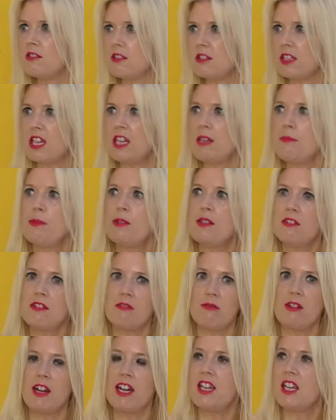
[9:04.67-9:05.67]
So keep it
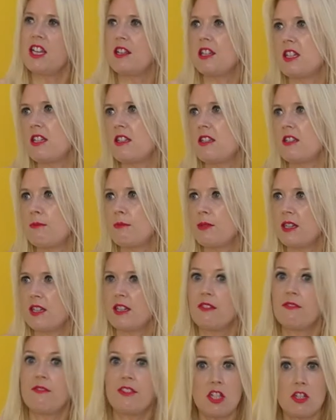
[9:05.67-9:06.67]
the right length it needs to
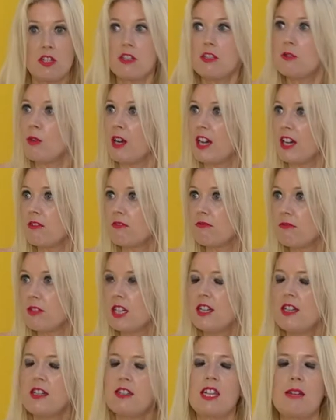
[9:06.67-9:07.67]
be. Features as well,
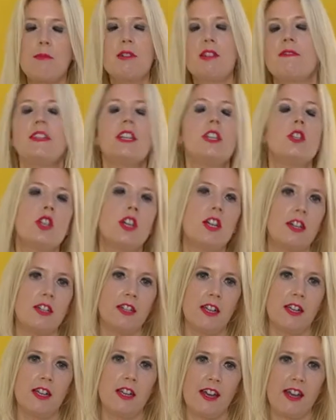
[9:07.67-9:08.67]
mm. same with the feature.
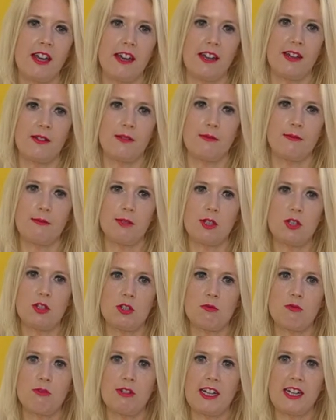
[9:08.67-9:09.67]
Um, but
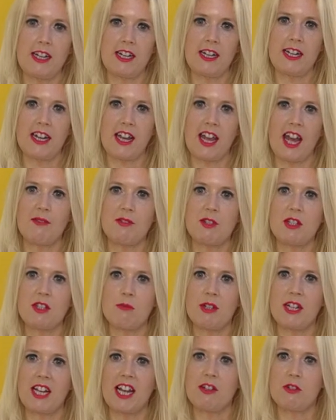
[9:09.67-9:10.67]
just really have
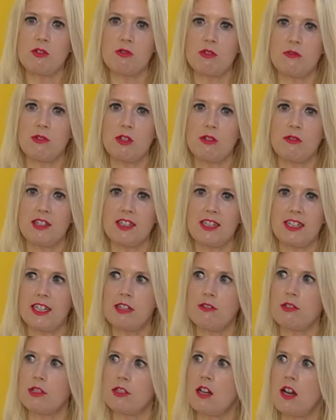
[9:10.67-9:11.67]
someone else review it and
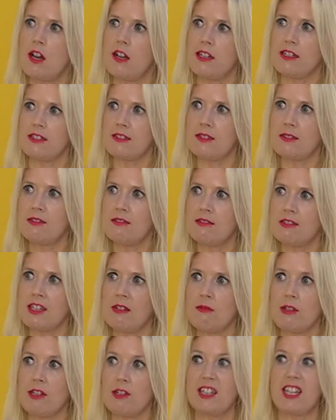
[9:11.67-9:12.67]
kill your darlings, because
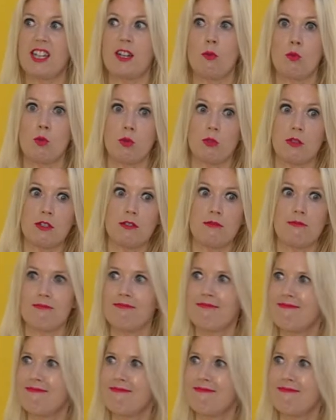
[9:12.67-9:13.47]
that way you'll get awards.